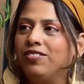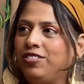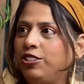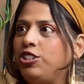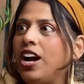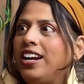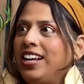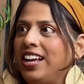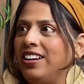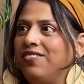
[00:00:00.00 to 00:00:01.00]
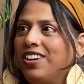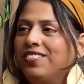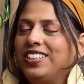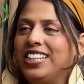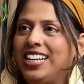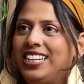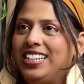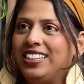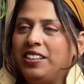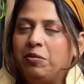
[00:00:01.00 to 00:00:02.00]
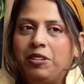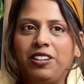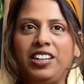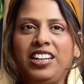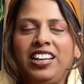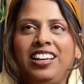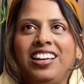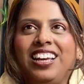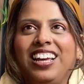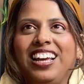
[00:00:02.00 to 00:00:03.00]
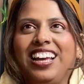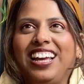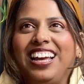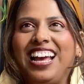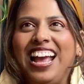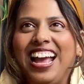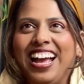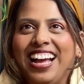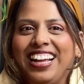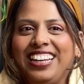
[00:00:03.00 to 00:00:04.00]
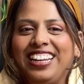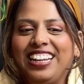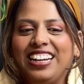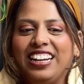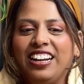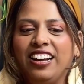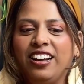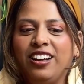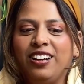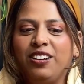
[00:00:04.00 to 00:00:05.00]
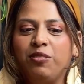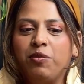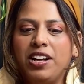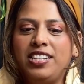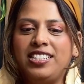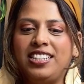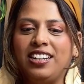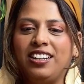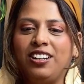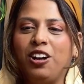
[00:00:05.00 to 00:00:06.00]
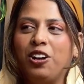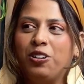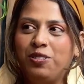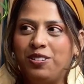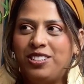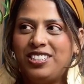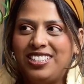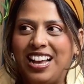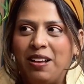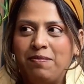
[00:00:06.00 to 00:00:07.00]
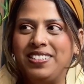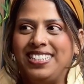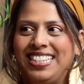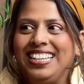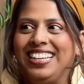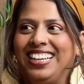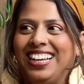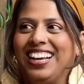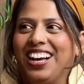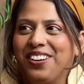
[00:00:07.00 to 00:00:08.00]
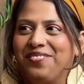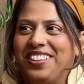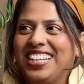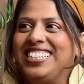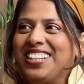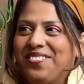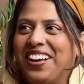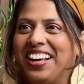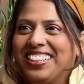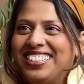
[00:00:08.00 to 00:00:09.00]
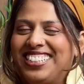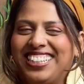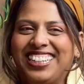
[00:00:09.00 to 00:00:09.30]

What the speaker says: or try to get involved in the Indian community and was the host MC of this event